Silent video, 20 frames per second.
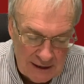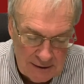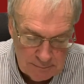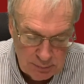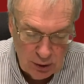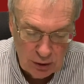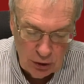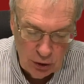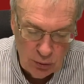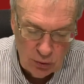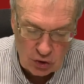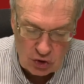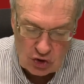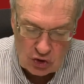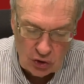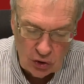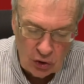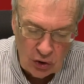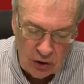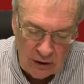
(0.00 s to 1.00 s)
But Luke
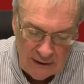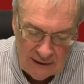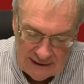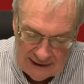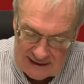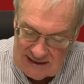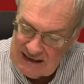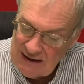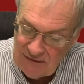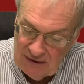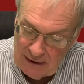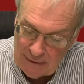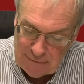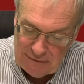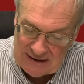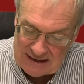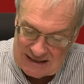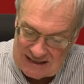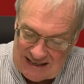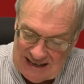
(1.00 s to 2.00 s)
Shaw is having a
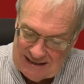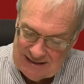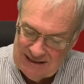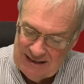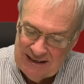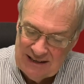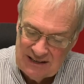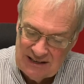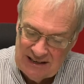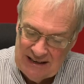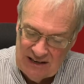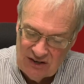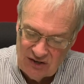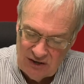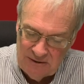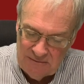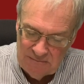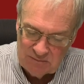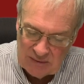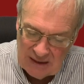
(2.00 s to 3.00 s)
fantastic
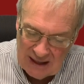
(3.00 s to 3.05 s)
season.